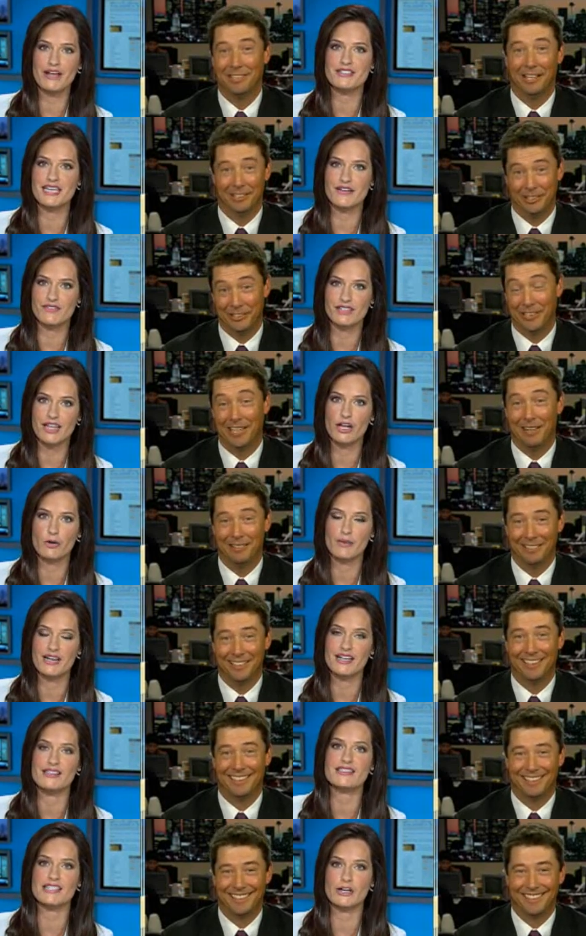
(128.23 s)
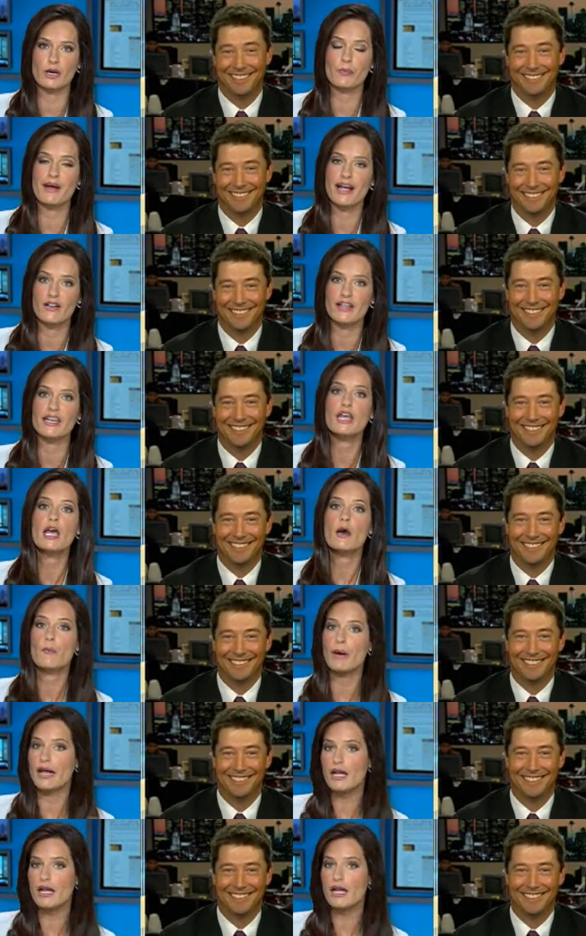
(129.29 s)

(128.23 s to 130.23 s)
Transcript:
Speaker 1: David Letterman and Sarah Palin. But,